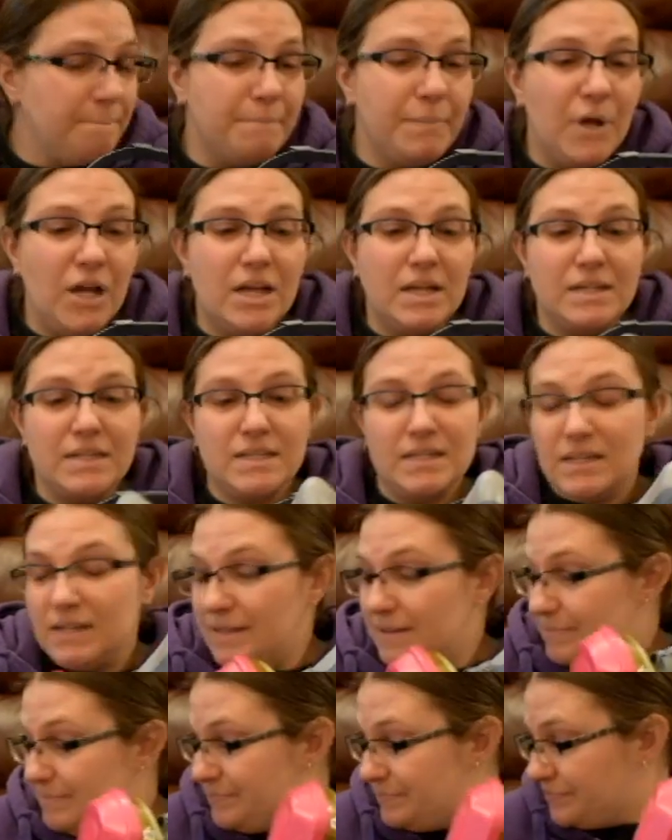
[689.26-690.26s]
But
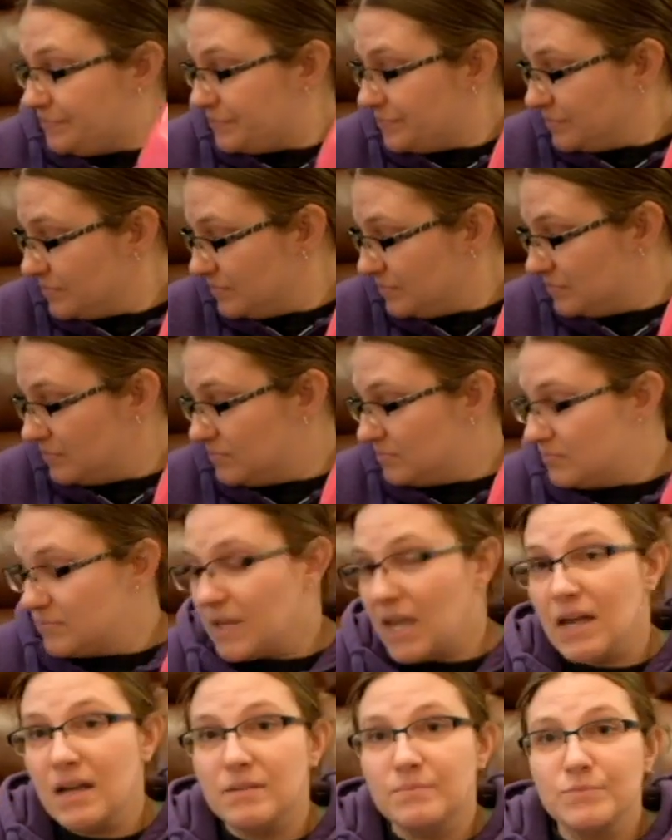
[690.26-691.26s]
um,
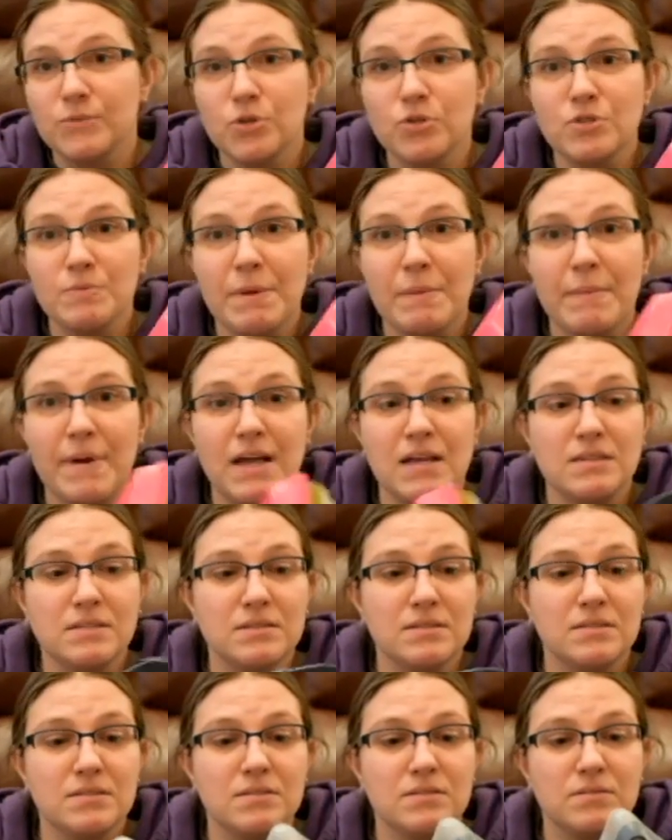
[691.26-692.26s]
yeah, those are my
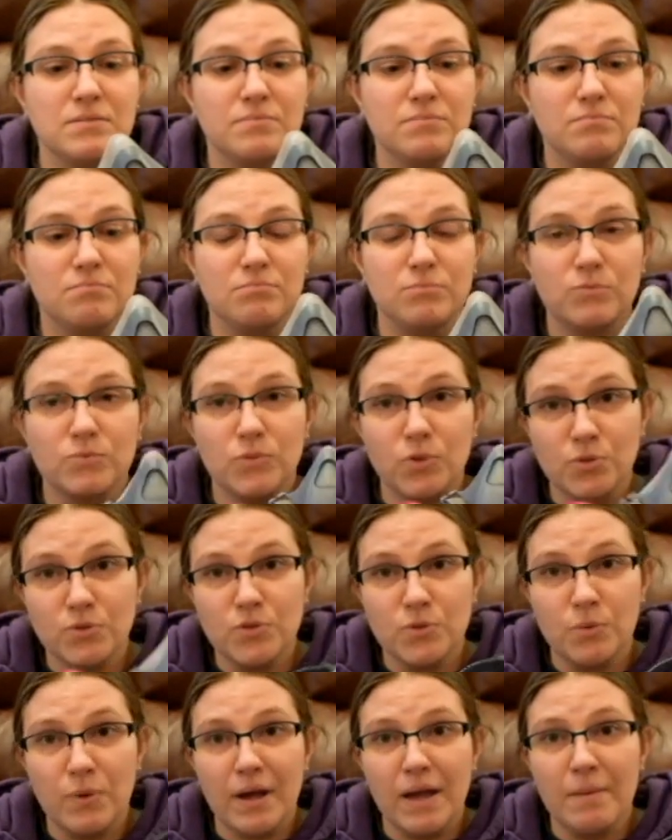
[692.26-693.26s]
masks. Those
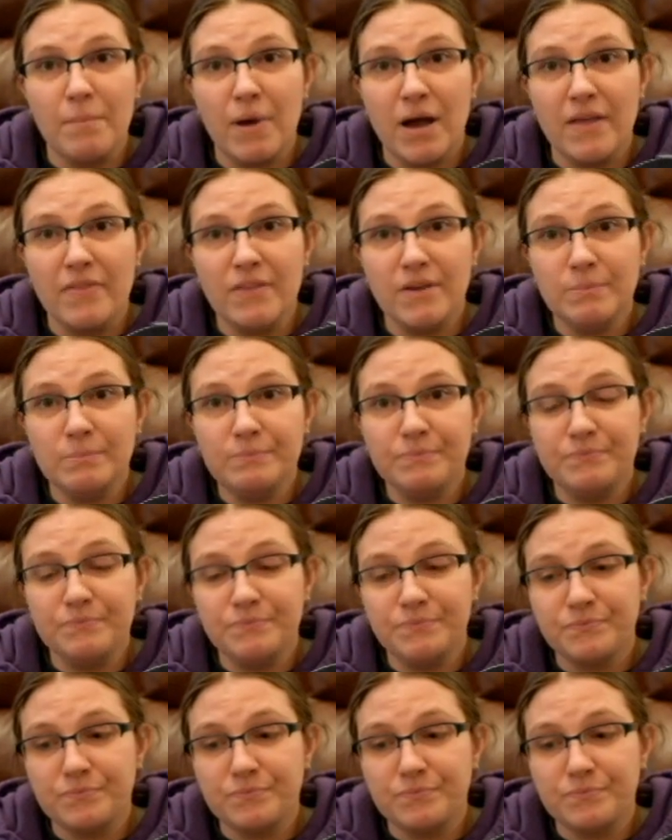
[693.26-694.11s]
are why I bought them.